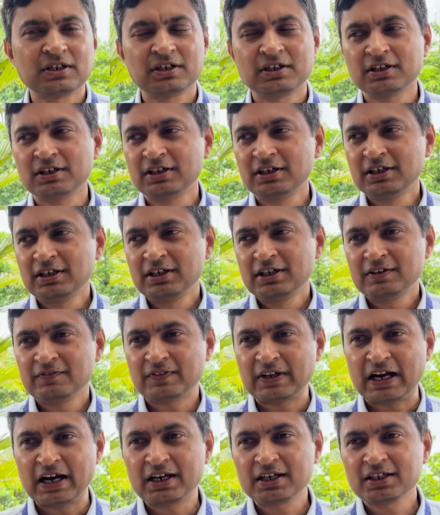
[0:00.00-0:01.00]
a
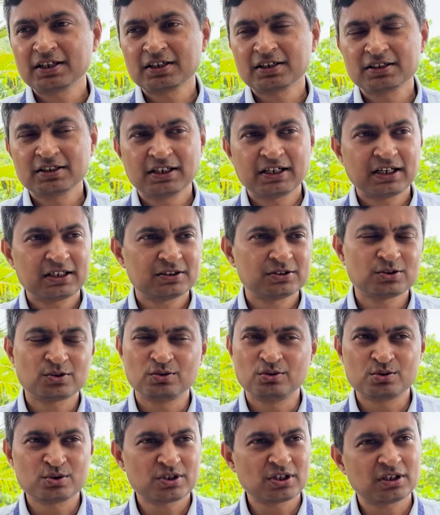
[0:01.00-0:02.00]
fanatic in that. So
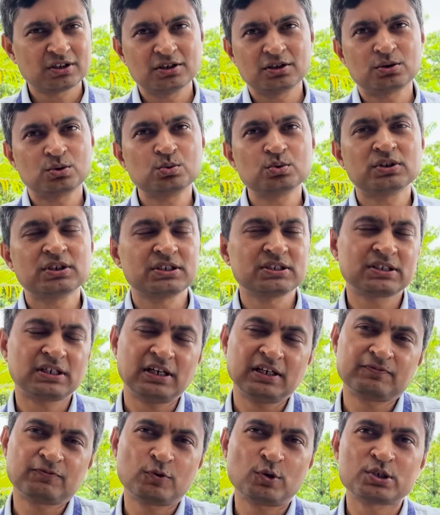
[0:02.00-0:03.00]
those are the two things, and
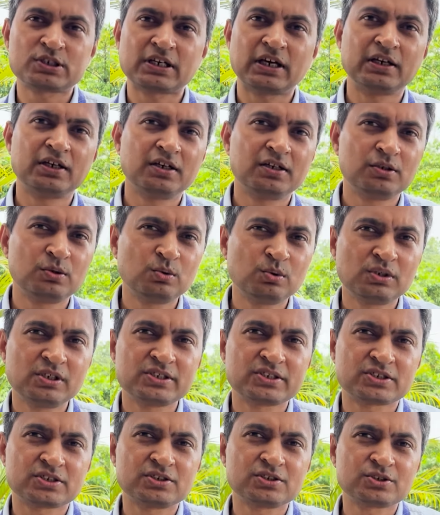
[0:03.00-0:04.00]
of course I do
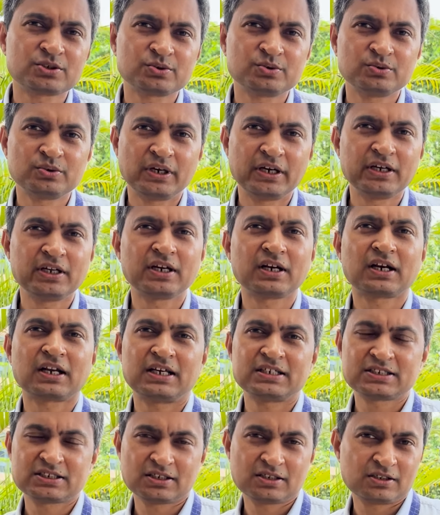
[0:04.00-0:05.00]
listen to Indian
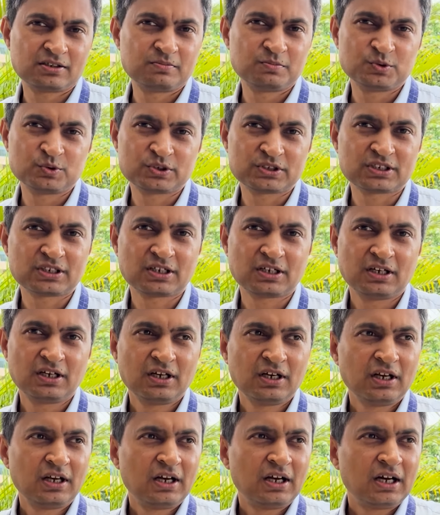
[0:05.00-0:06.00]
classical music.
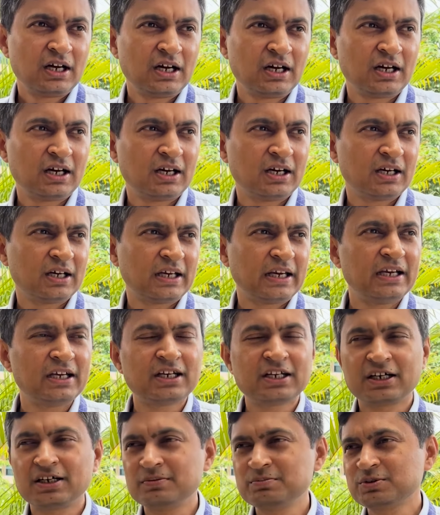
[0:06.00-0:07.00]
Okay. Uh, in
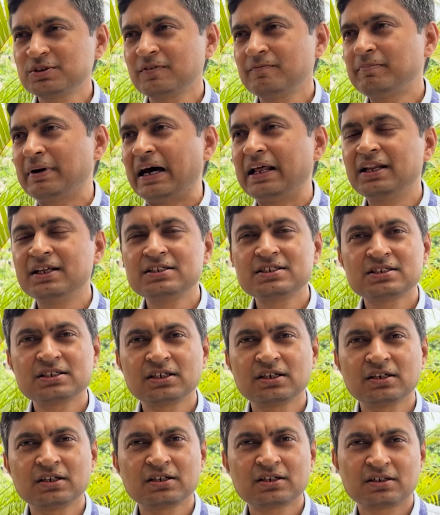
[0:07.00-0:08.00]
terms of
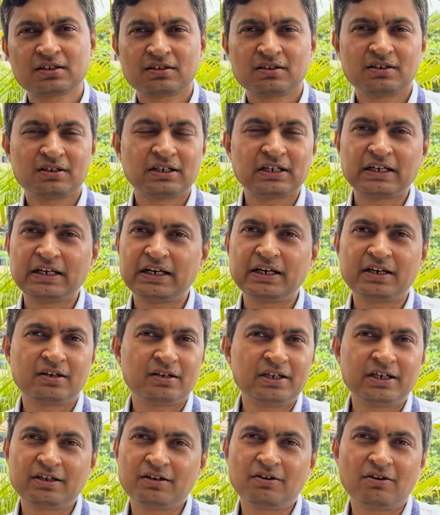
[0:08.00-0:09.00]
balancing, it,
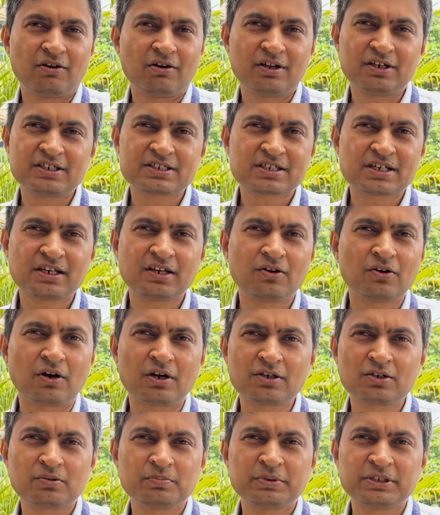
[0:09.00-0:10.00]
it honestly
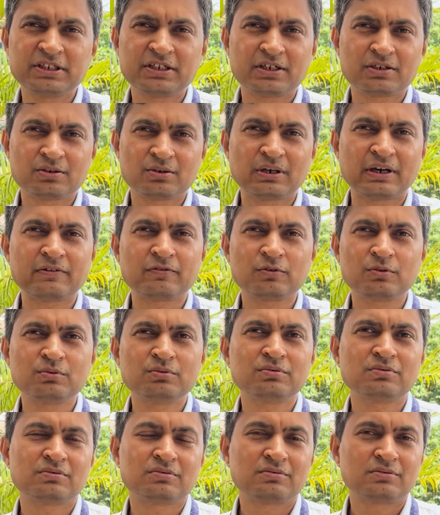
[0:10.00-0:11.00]
got to be that you have
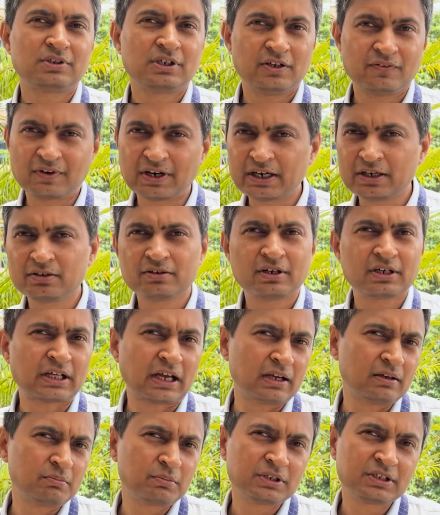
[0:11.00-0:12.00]
to divide your
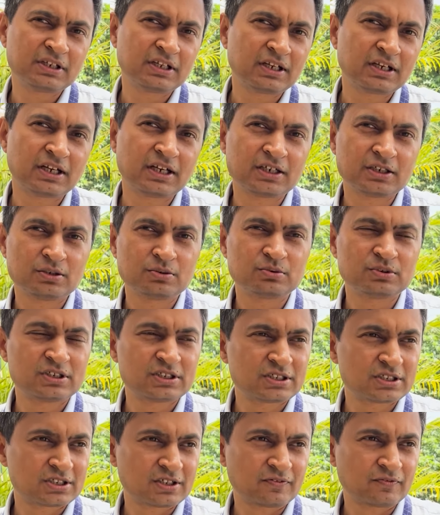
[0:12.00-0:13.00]
time and then like do
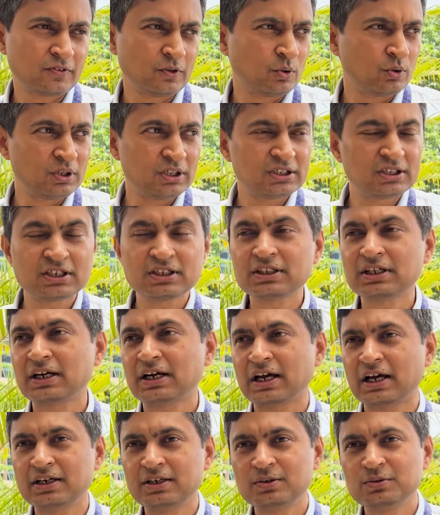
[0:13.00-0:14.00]
that stuff. The only thing
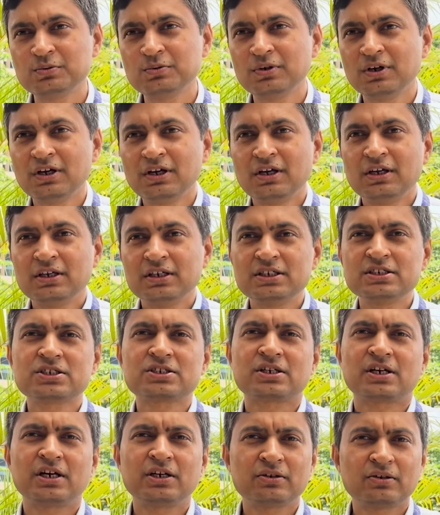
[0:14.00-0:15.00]
that I do is
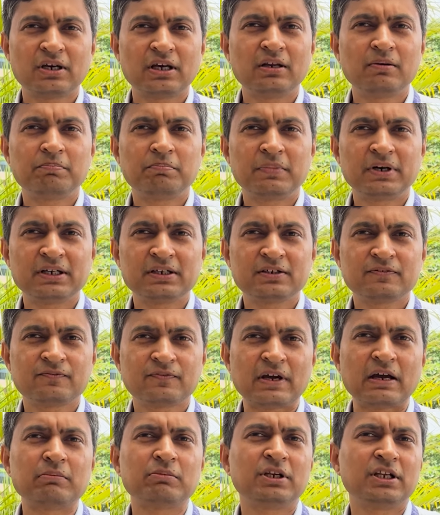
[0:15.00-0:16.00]
try to help my
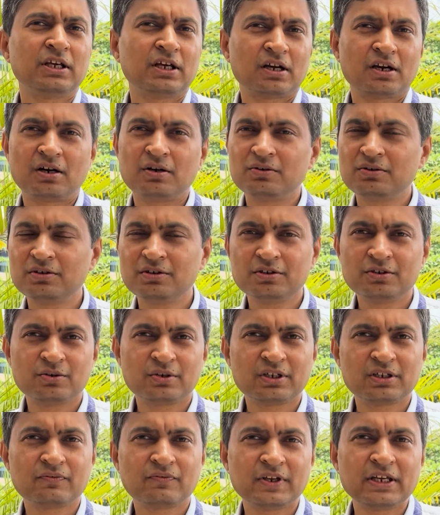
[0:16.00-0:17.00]
family around
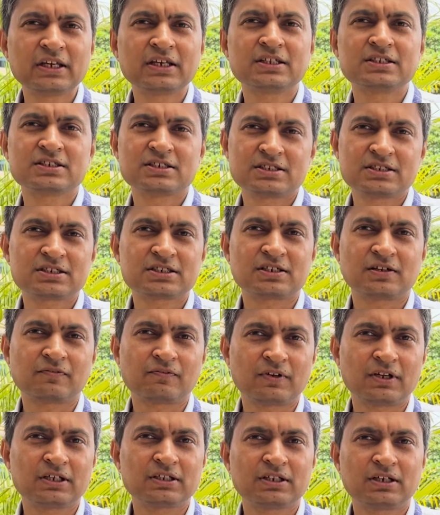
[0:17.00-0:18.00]
during weekends and stuff
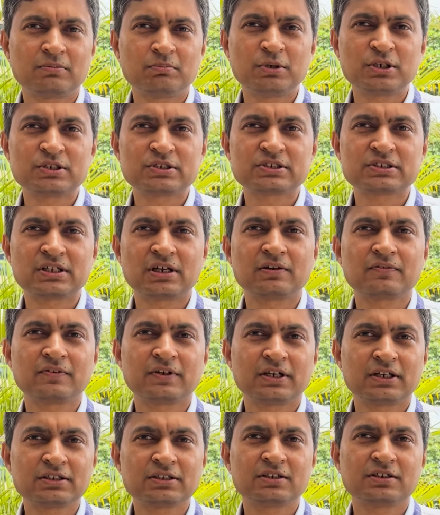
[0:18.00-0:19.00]
like that because that
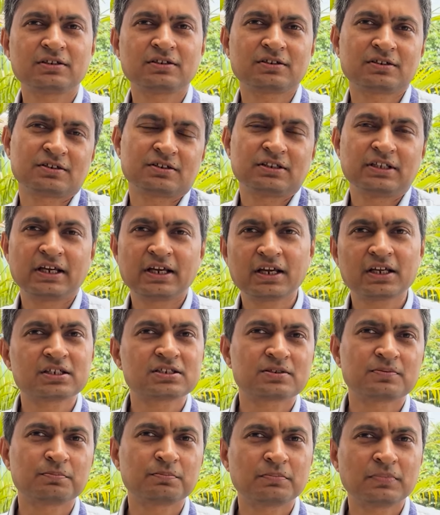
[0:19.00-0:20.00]
way I think they get
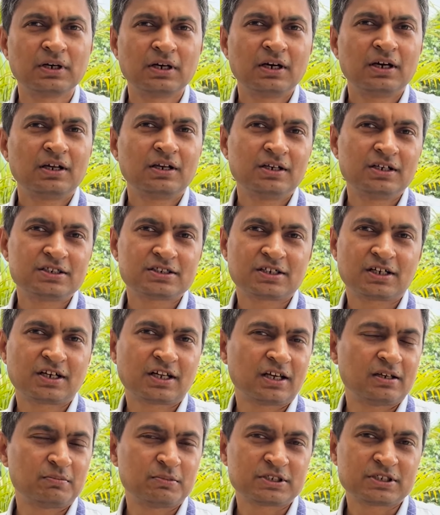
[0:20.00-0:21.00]
some leisure
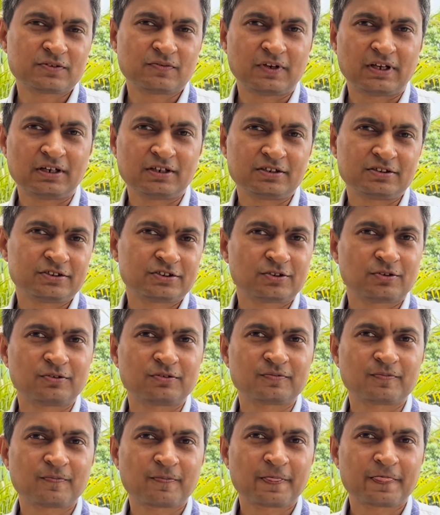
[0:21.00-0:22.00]
time as well. So
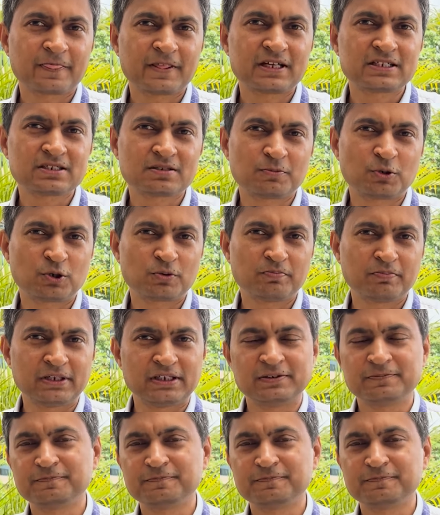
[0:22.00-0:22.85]
right. that's about me.